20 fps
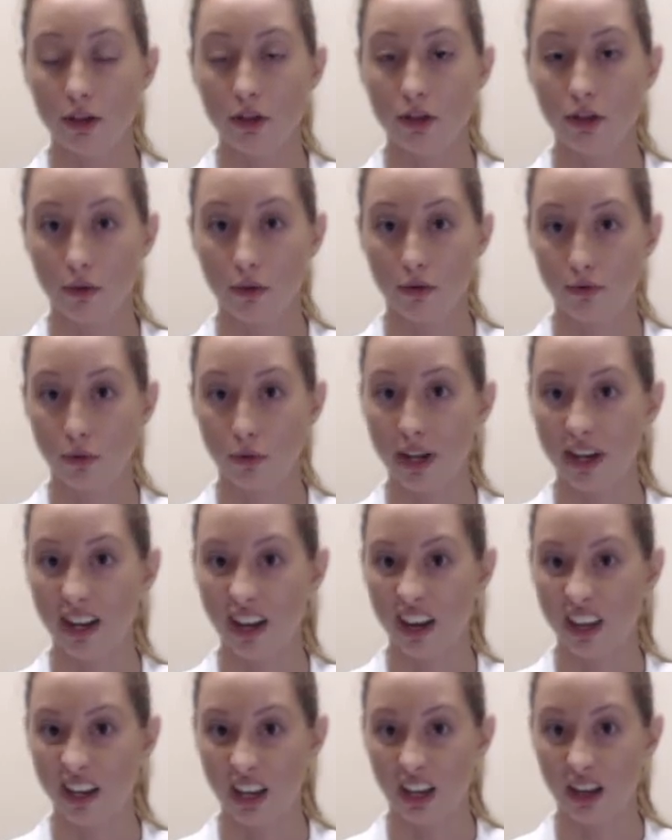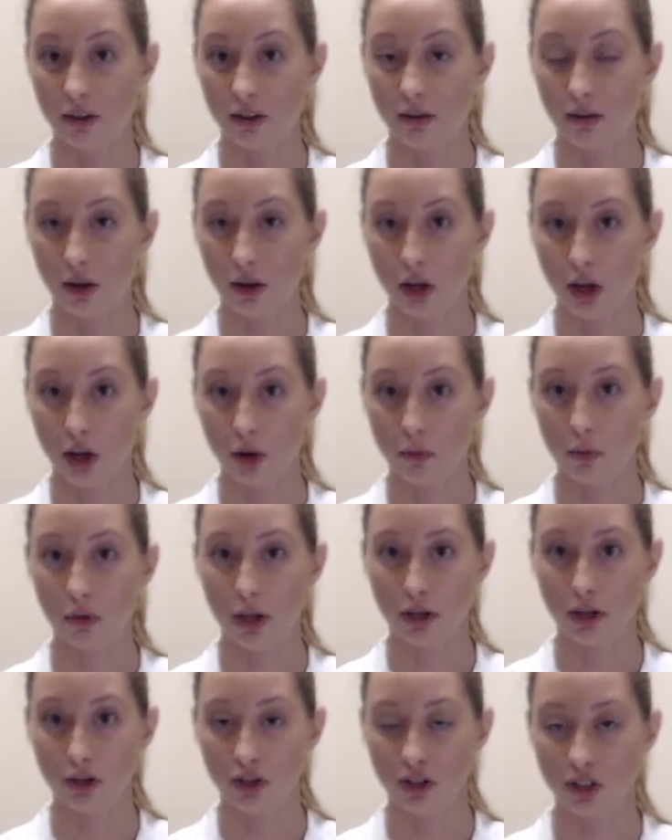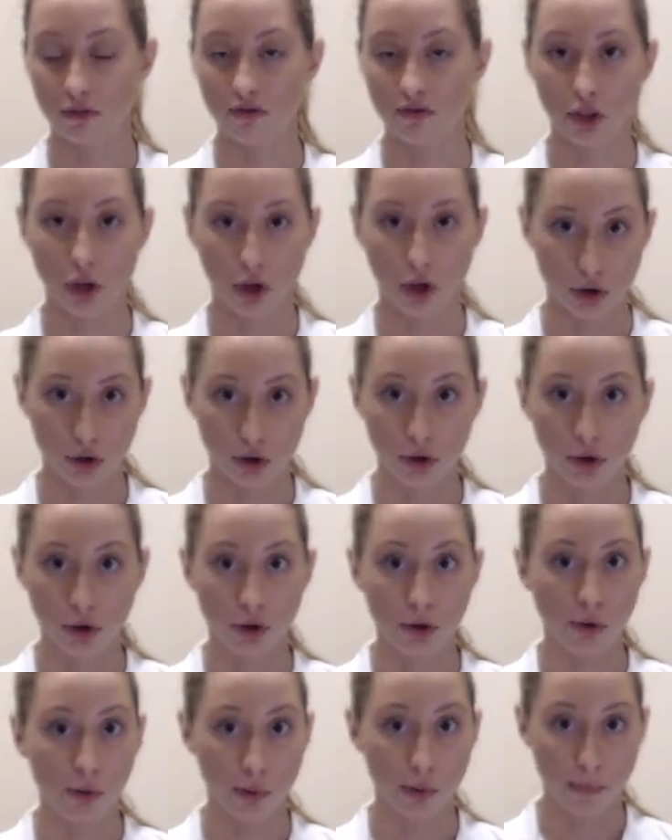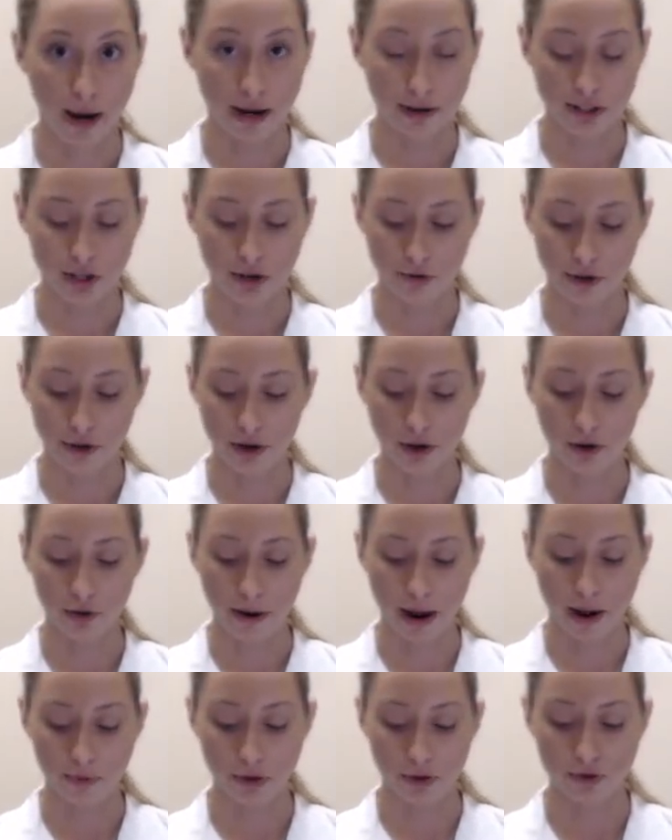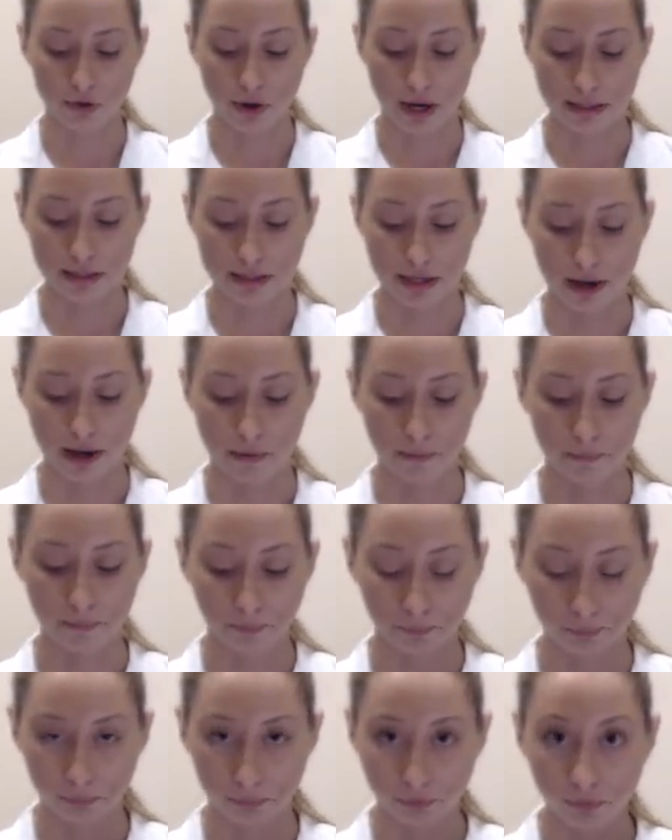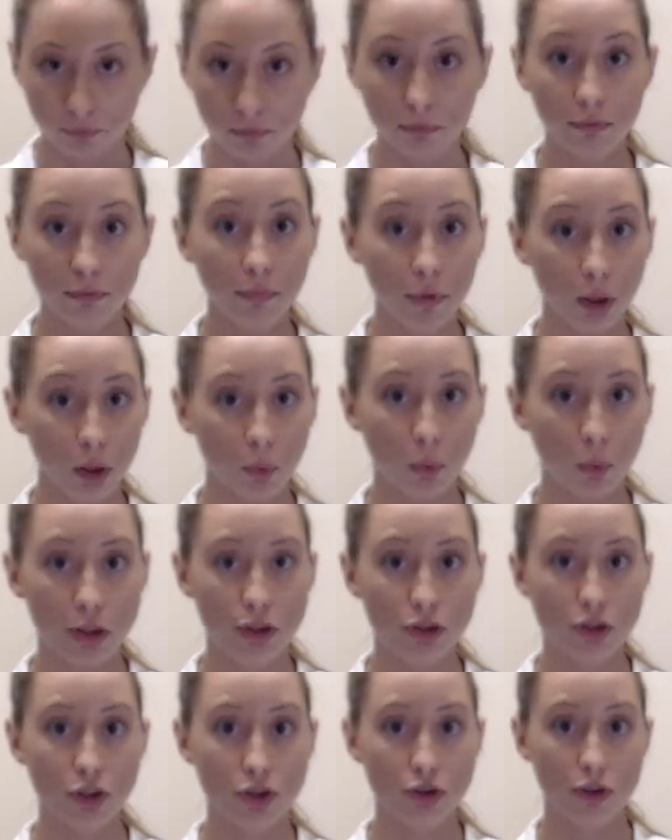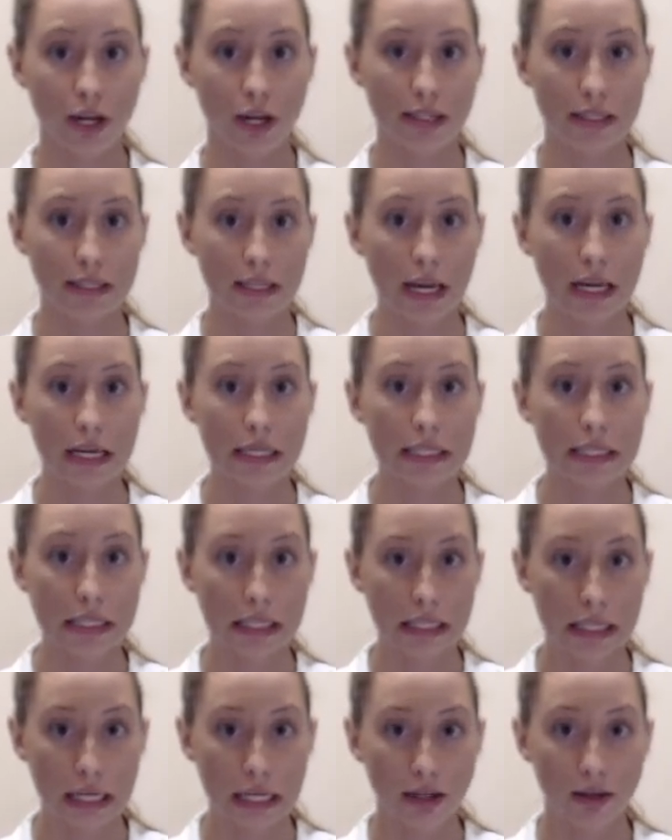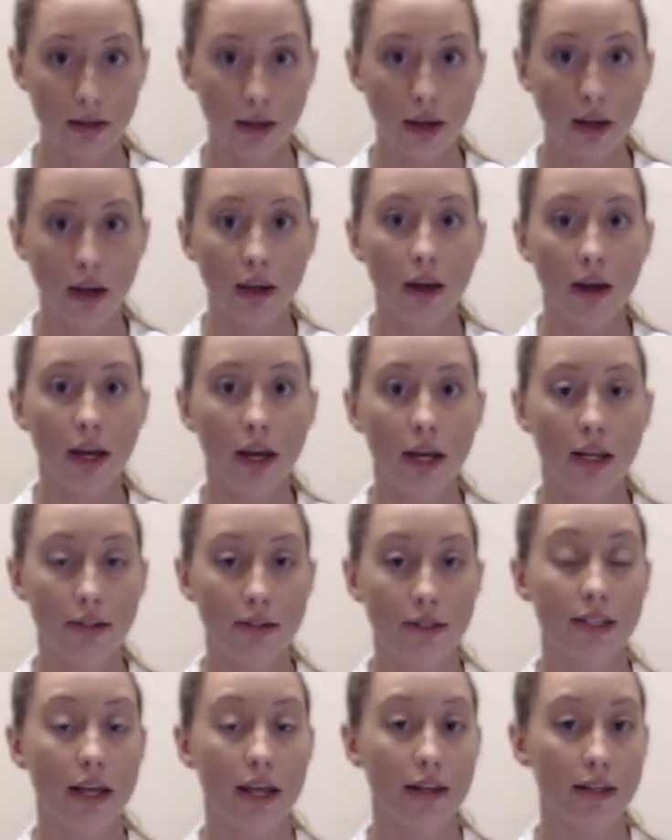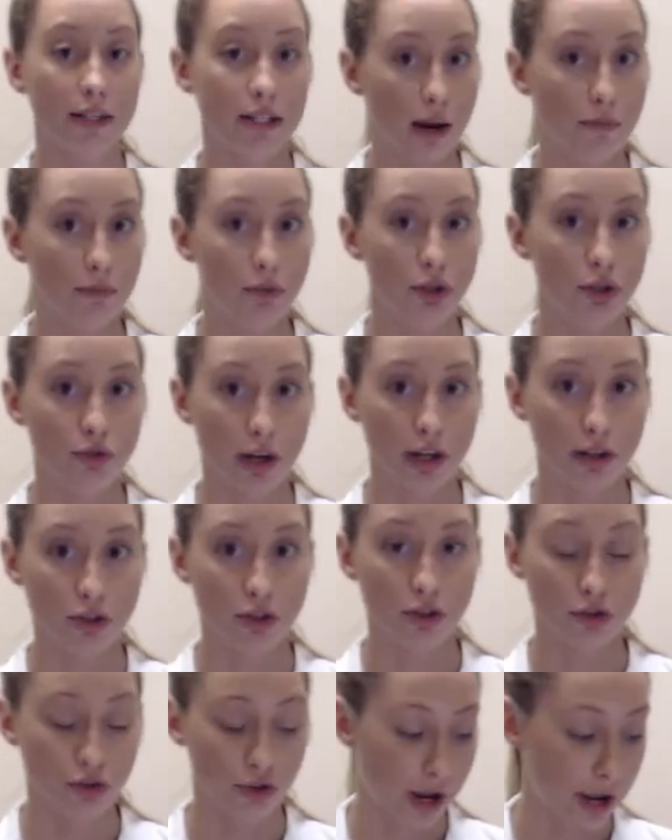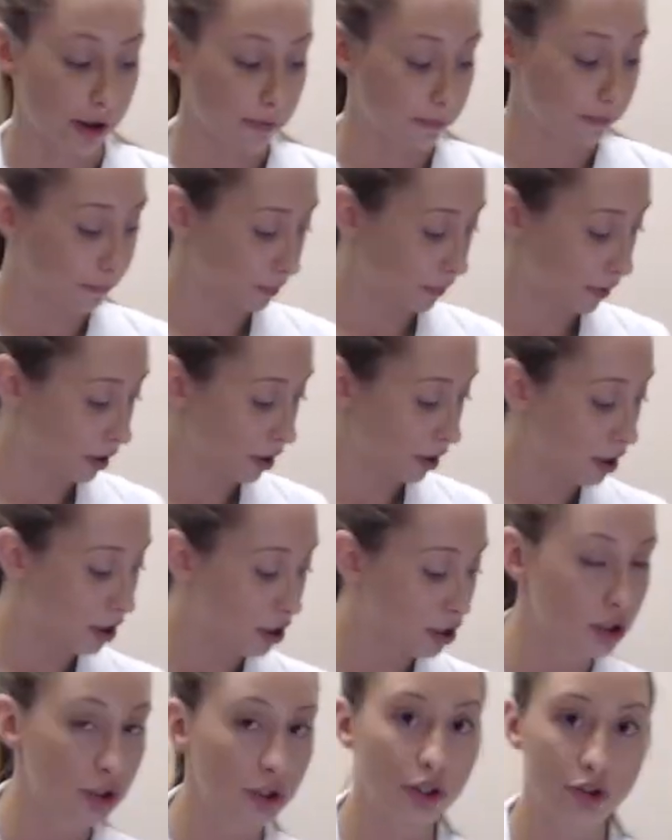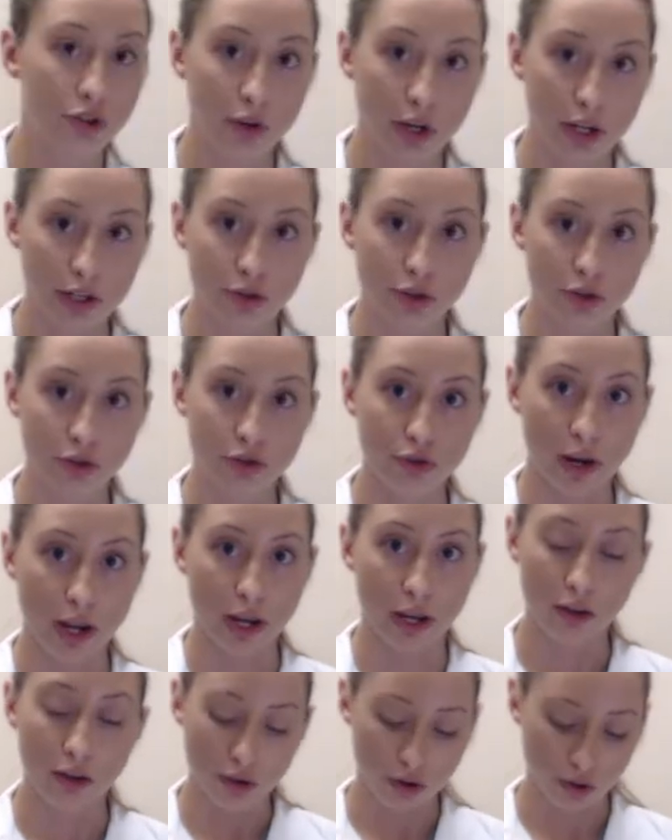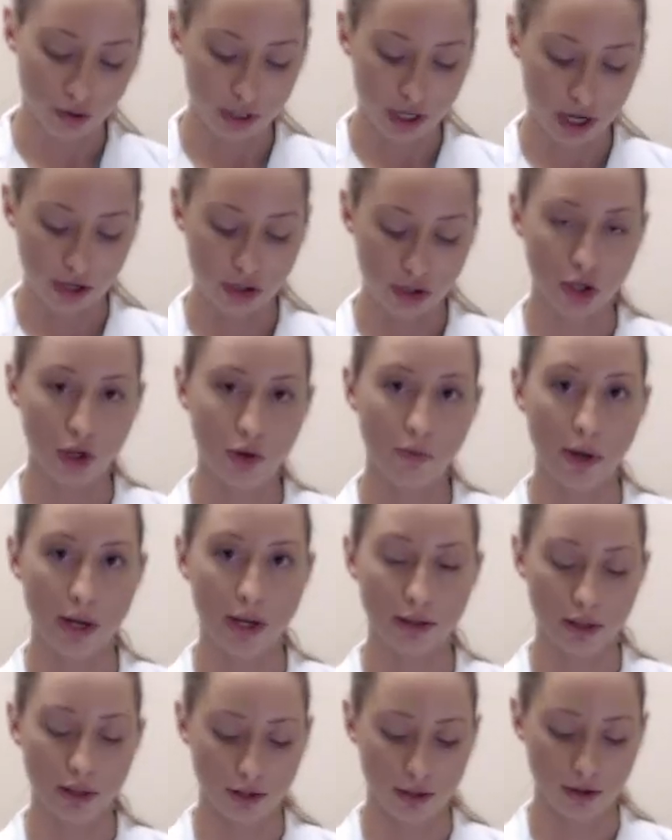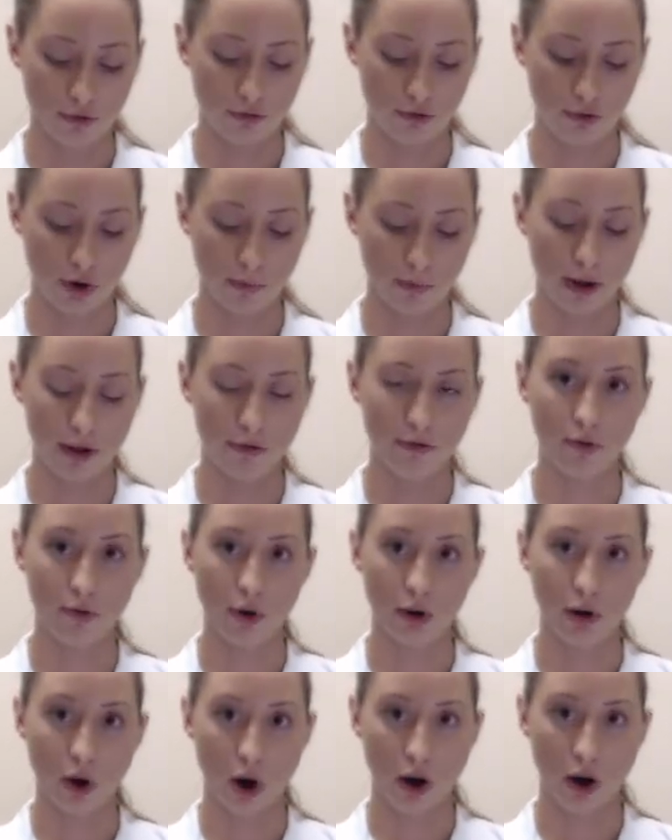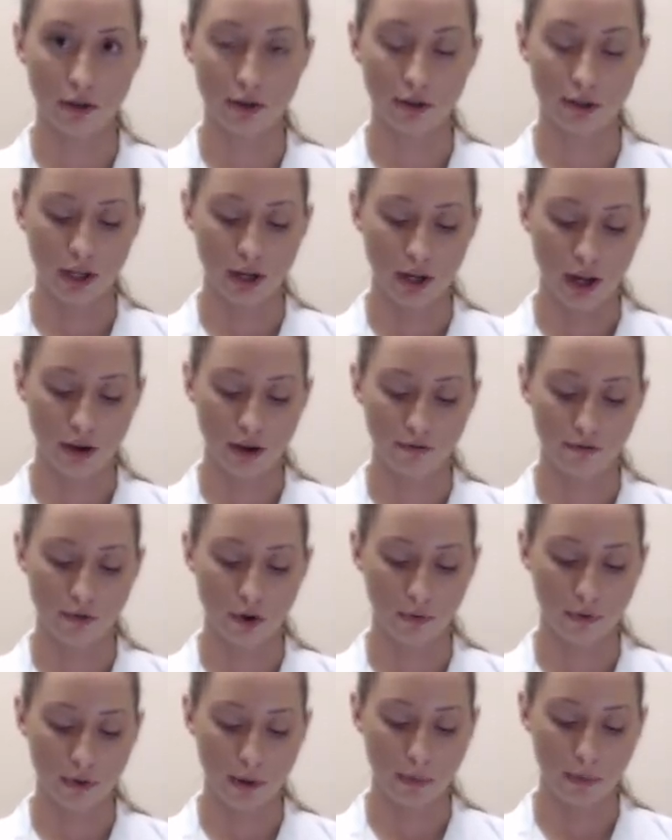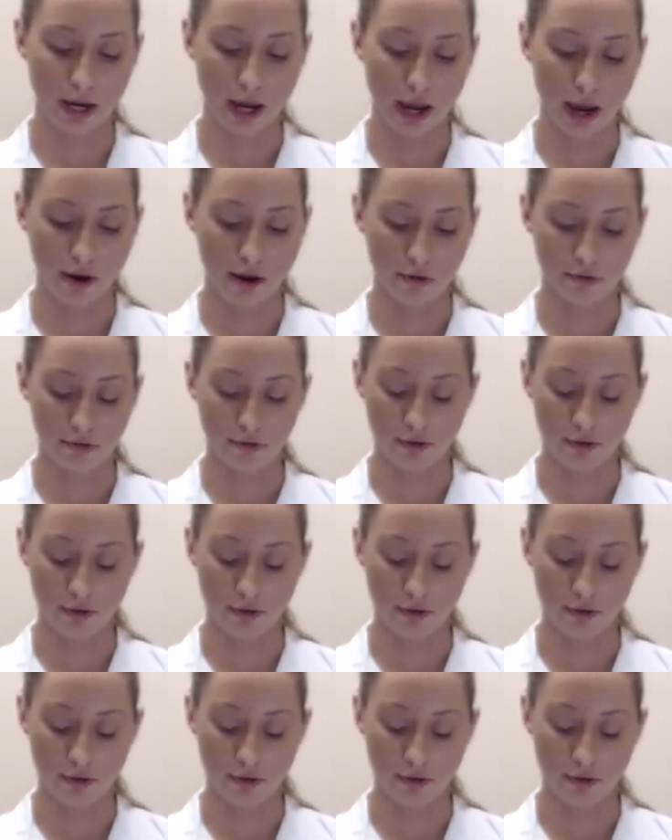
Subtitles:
to avoid any accumulation of dirt or bacteria around the drain site. Once your drain site is clean, it's then time to dress your drain. To dress your drain, you'll take 2 pieces of 4x4 gauze and fold them in half.